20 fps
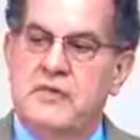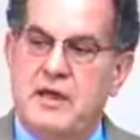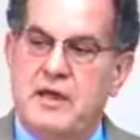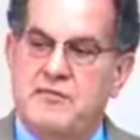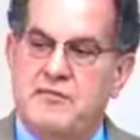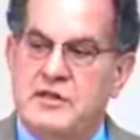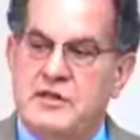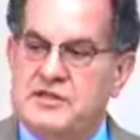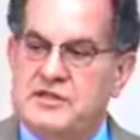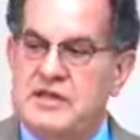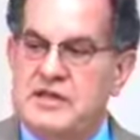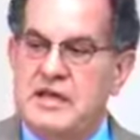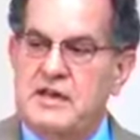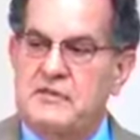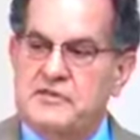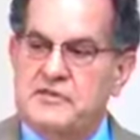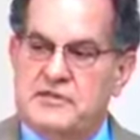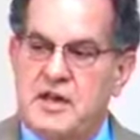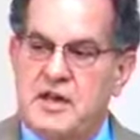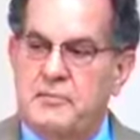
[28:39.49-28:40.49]
they've
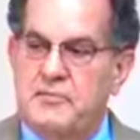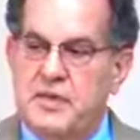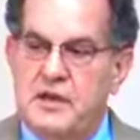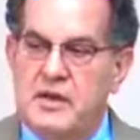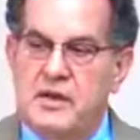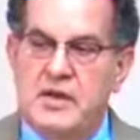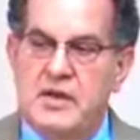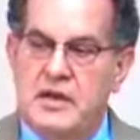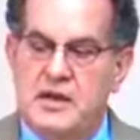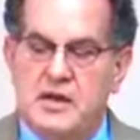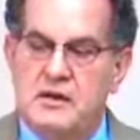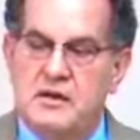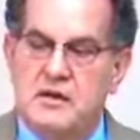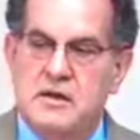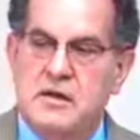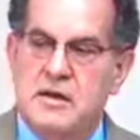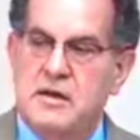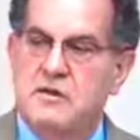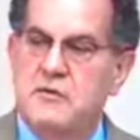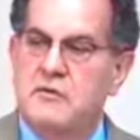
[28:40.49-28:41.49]
received something that
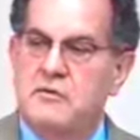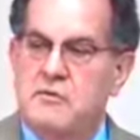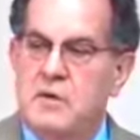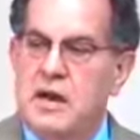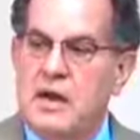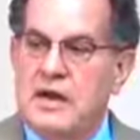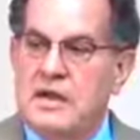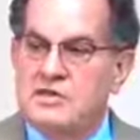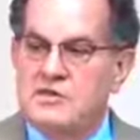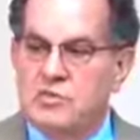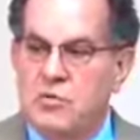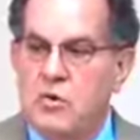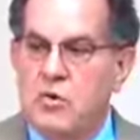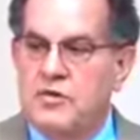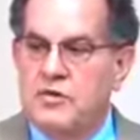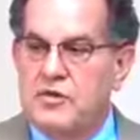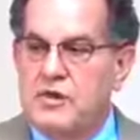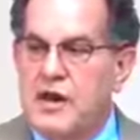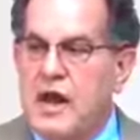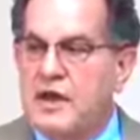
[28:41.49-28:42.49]
really is
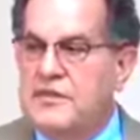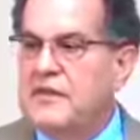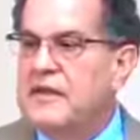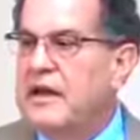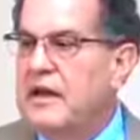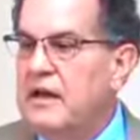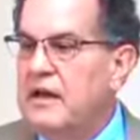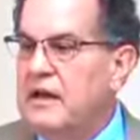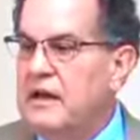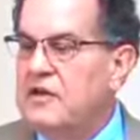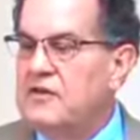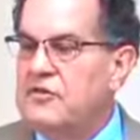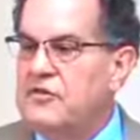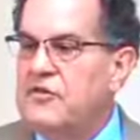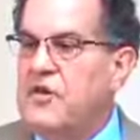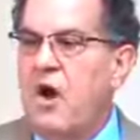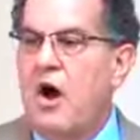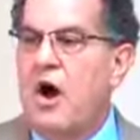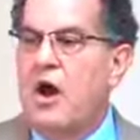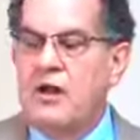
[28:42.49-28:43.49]
worth nothing. It
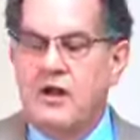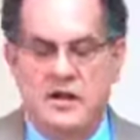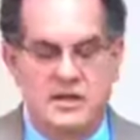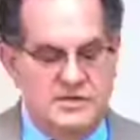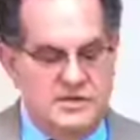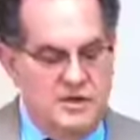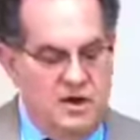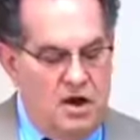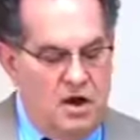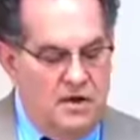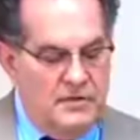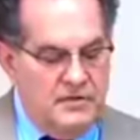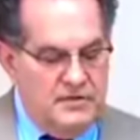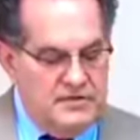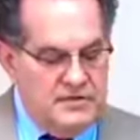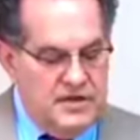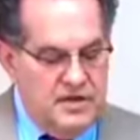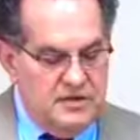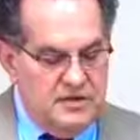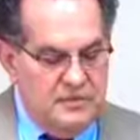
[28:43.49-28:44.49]
is not, it's not,
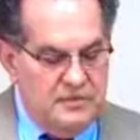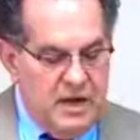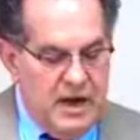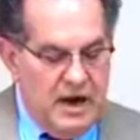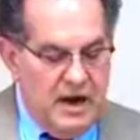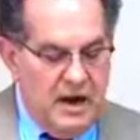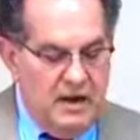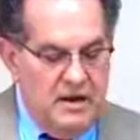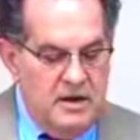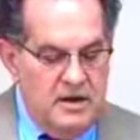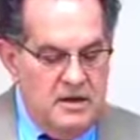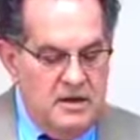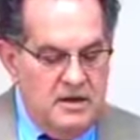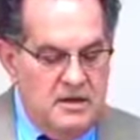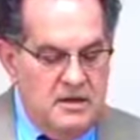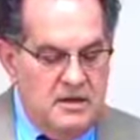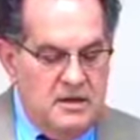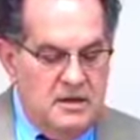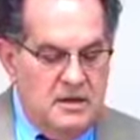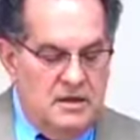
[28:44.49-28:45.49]
said the buyer.
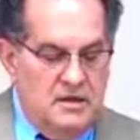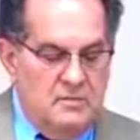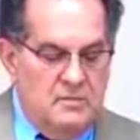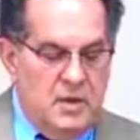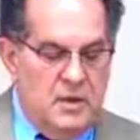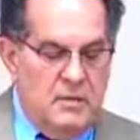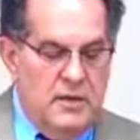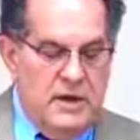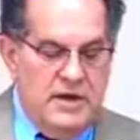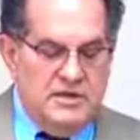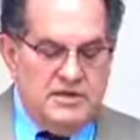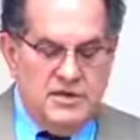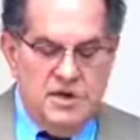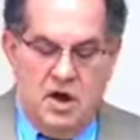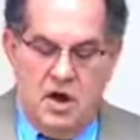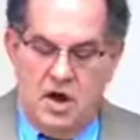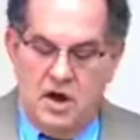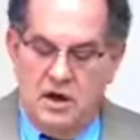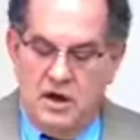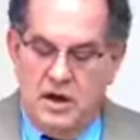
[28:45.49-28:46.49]
But when he's
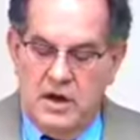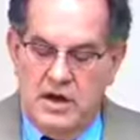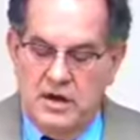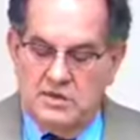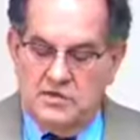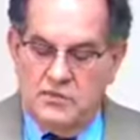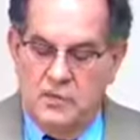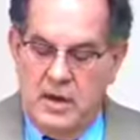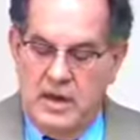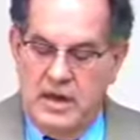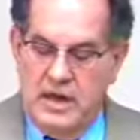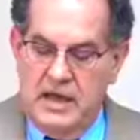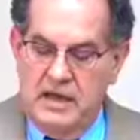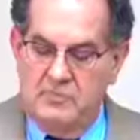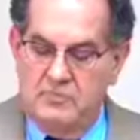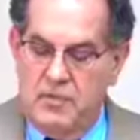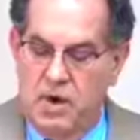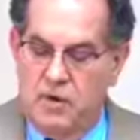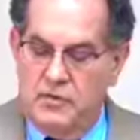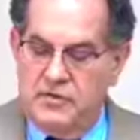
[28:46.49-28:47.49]
gone his way,
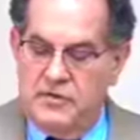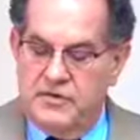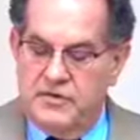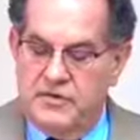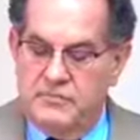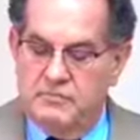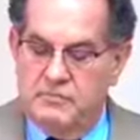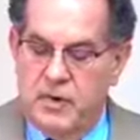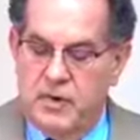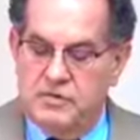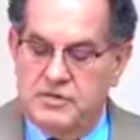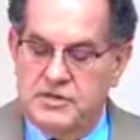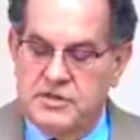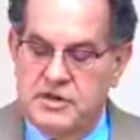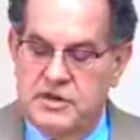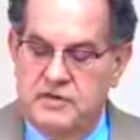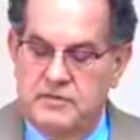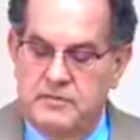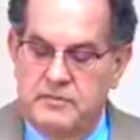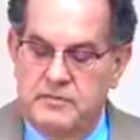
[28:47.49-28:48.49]
he
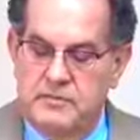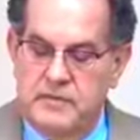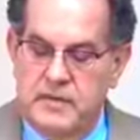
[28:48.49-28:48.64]
boasted.